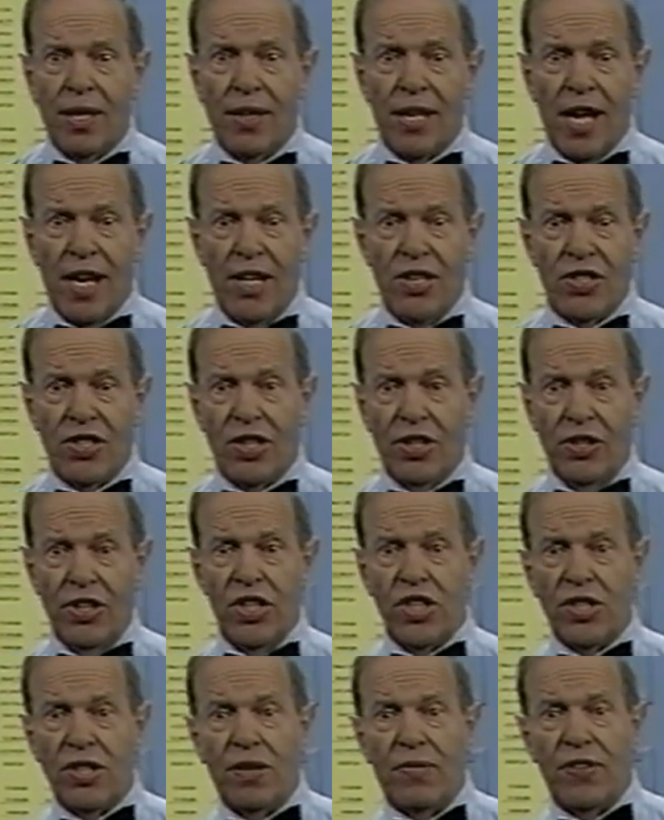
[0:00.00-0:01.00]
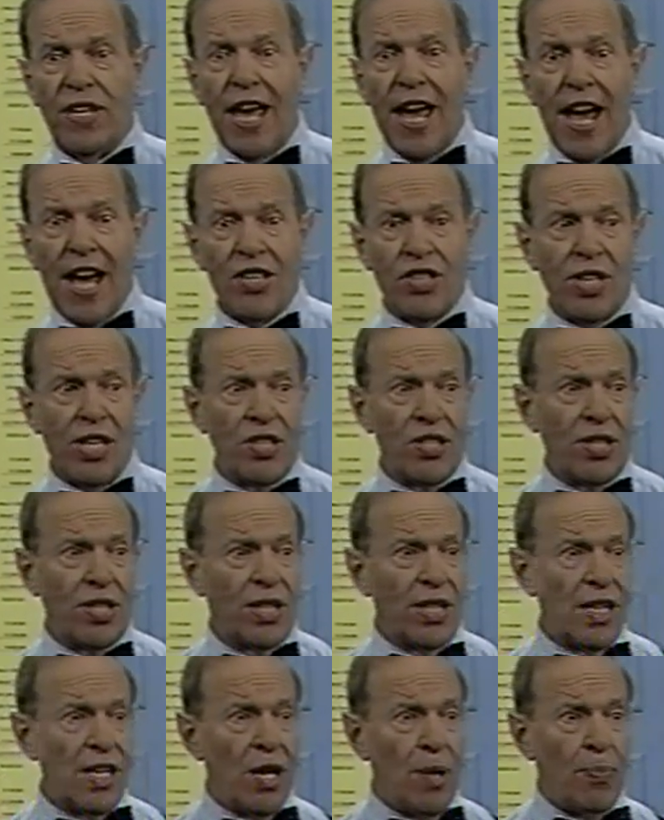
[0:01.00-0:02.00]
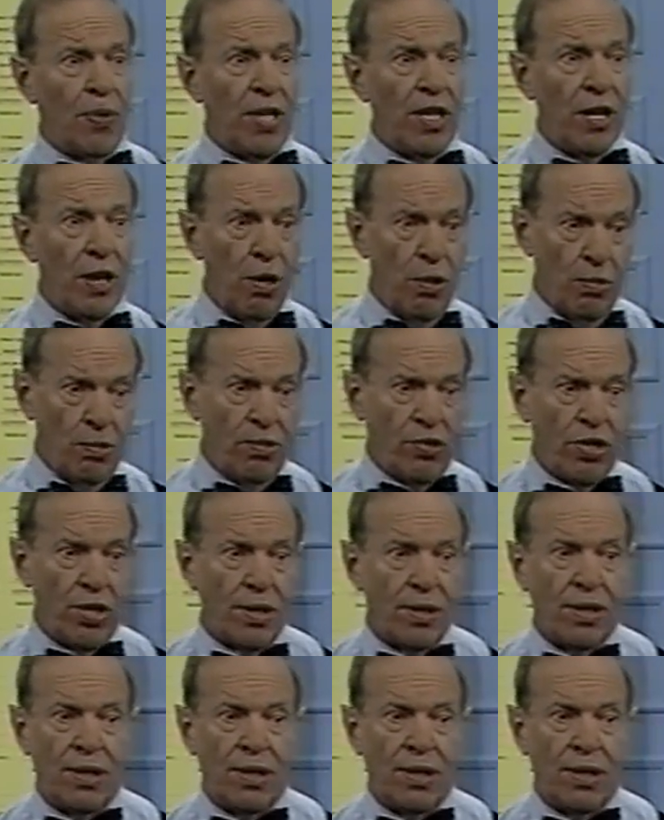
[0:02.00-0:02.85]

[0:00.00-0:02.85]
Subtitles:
That is, the list of the assets that the company owns.